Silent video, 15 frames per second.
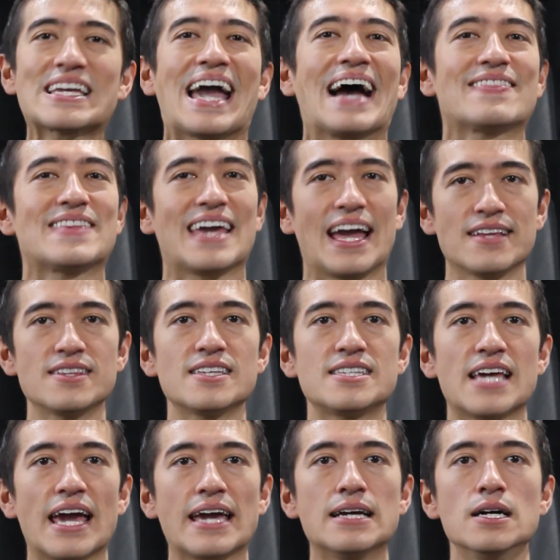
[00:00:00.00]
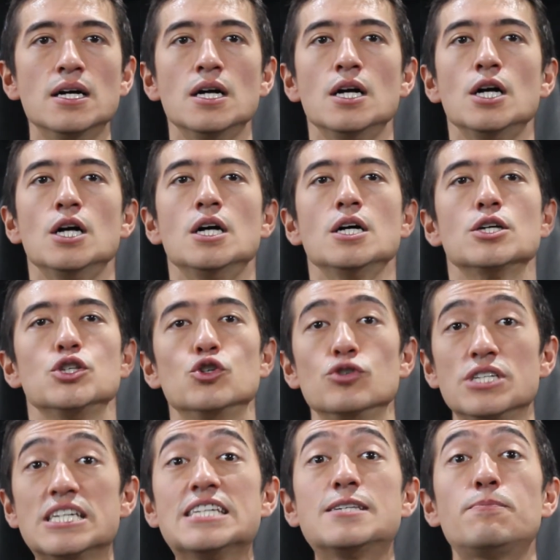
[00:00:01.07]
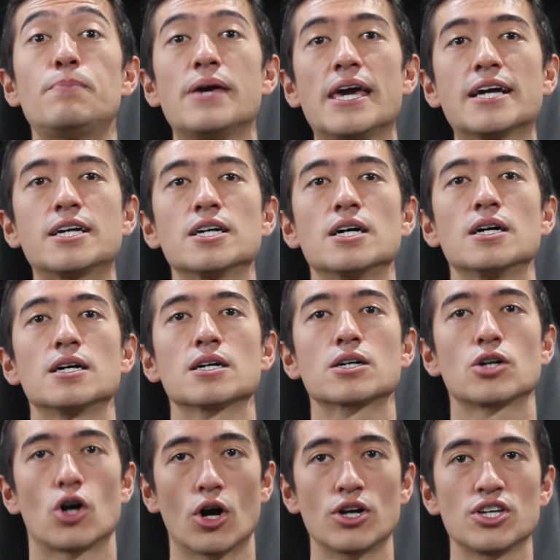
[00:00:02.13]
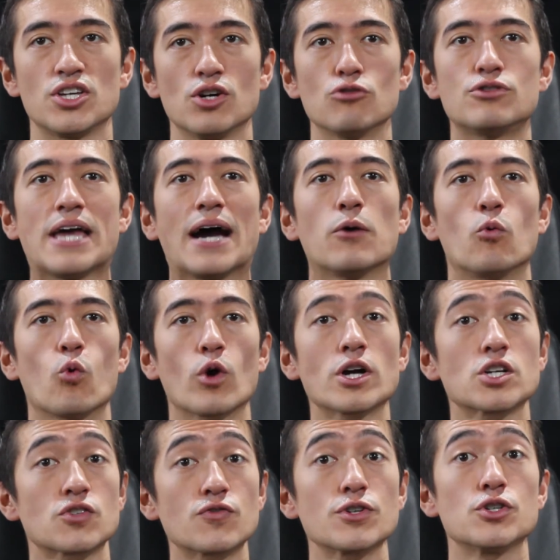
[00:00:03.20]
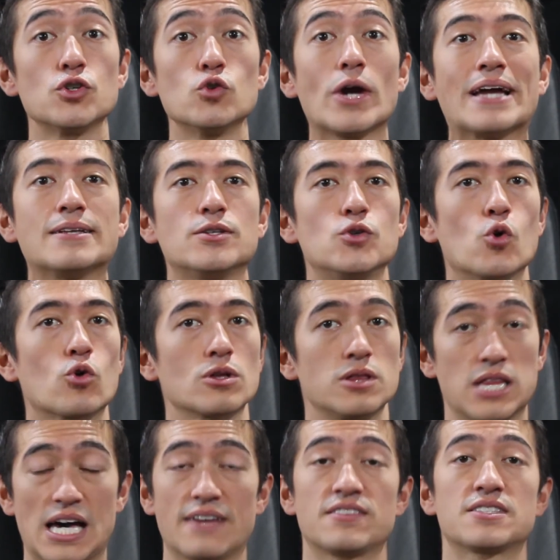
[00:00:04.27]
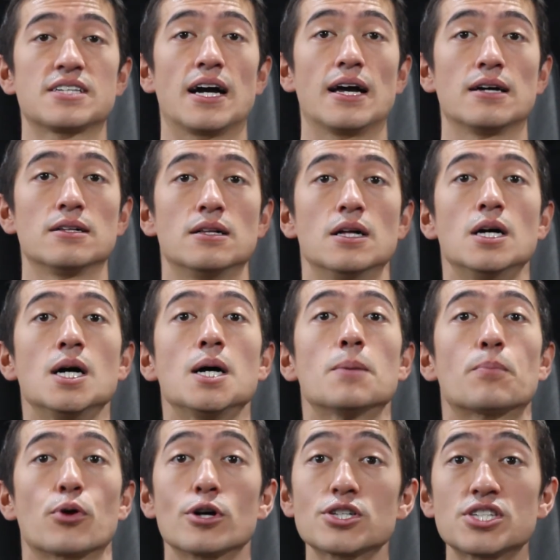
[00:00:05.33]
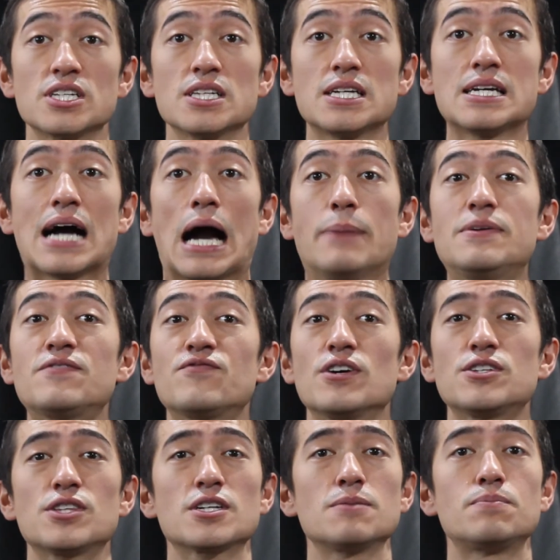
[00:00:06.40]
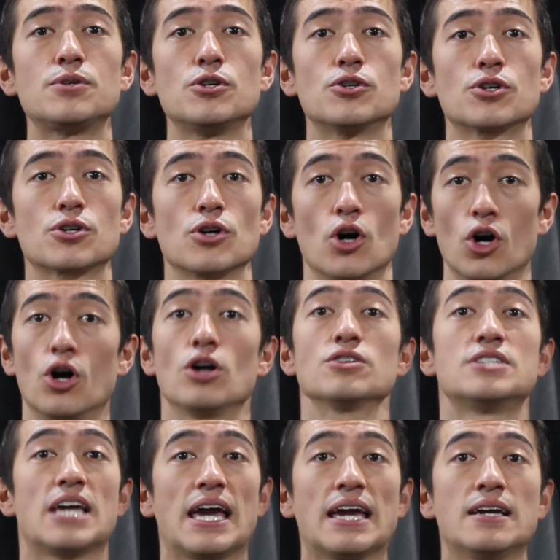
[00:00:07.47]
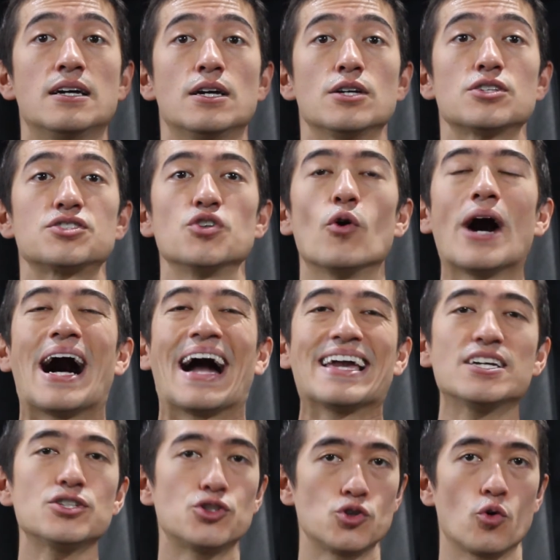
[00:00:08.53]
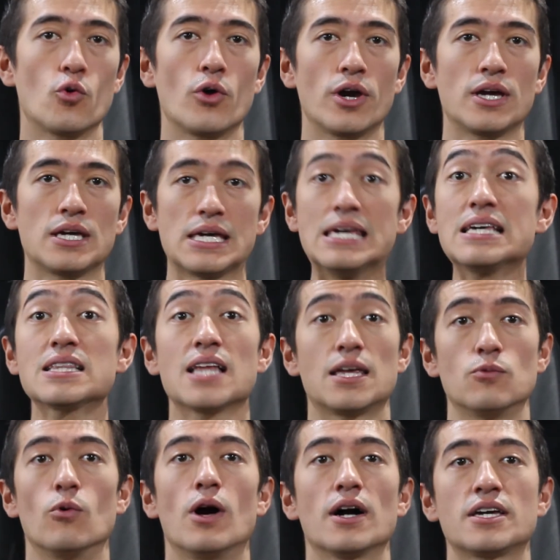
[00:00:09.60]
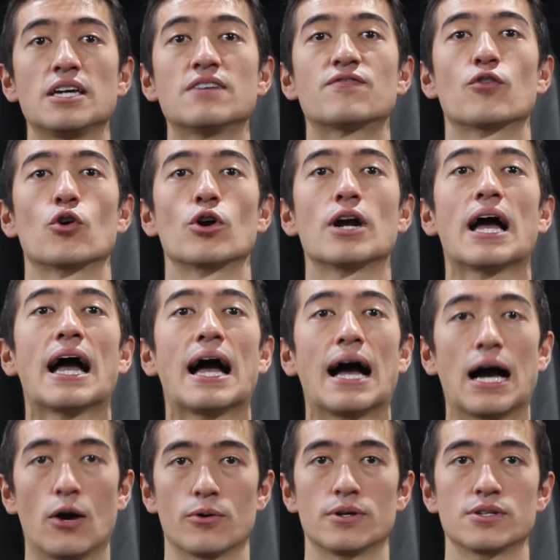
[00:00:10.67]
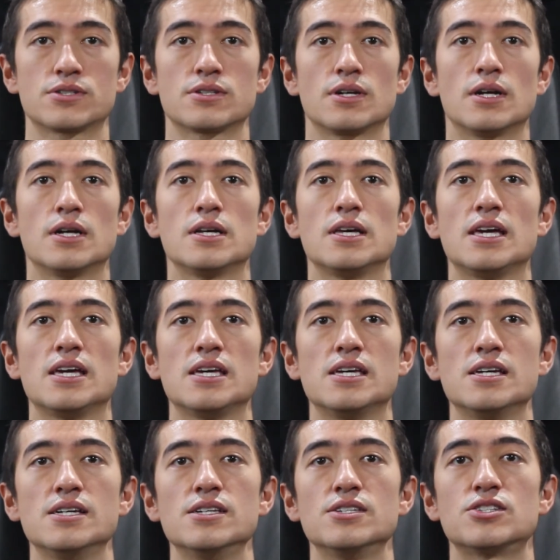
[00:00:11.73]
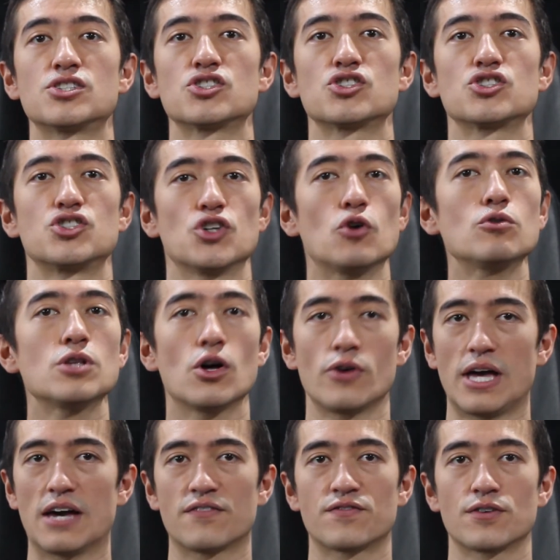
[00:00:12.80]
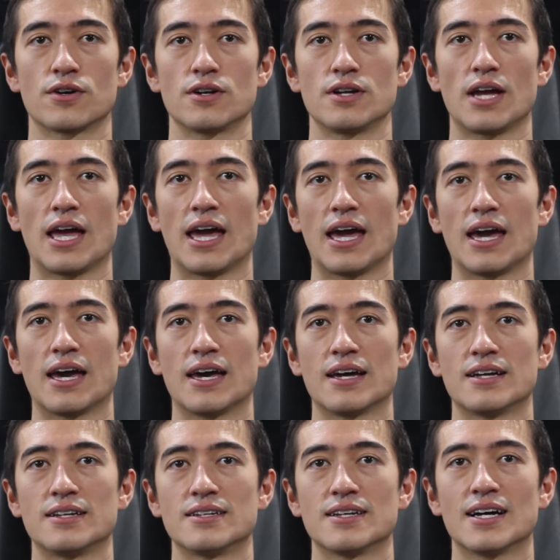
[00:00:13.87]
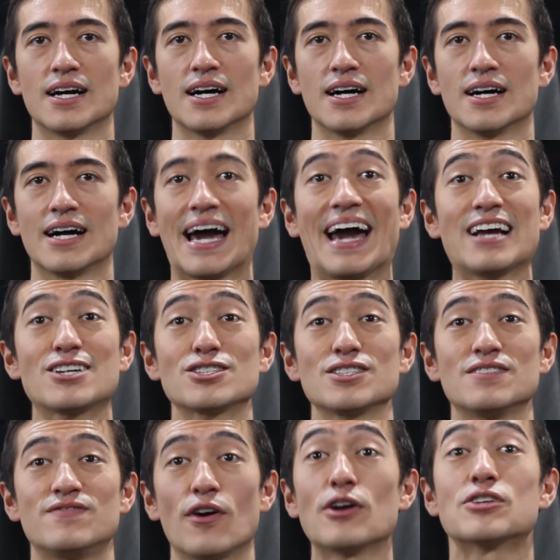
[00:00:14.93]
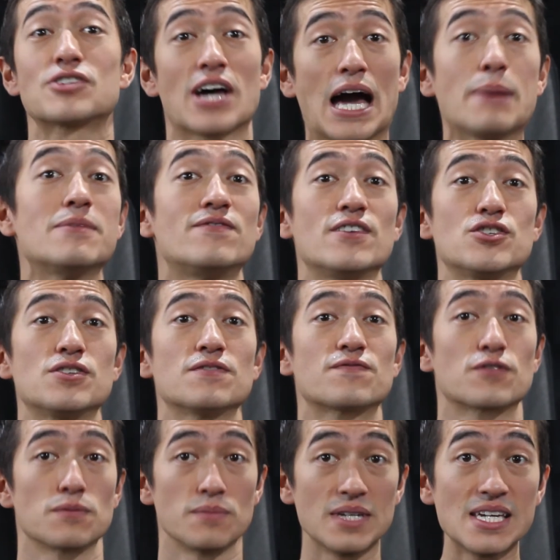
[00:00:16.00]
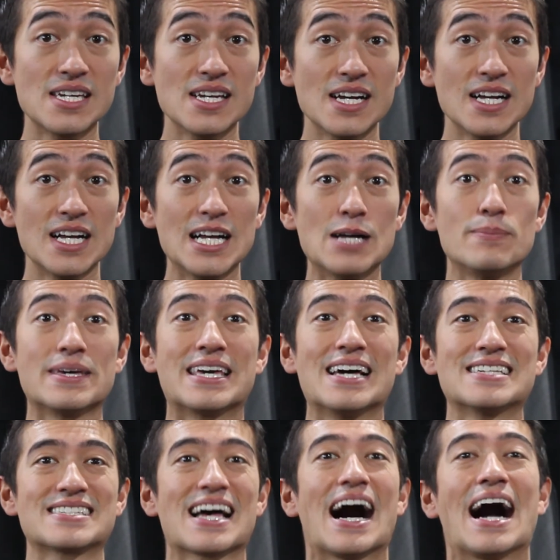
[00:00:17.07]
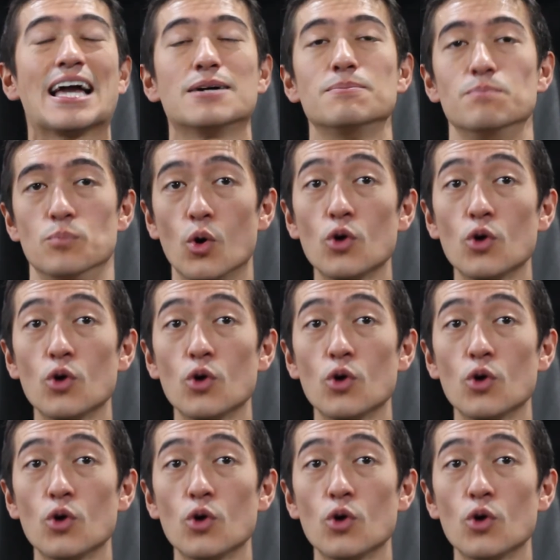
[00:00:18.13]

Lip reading: At the end of the day, you need to pick cardio that works for you and your lifestyle. Personally, I'm in front of the computer all day, so I enjoy incline walking for hours. It is so low effort and actually very time efficient for me because I am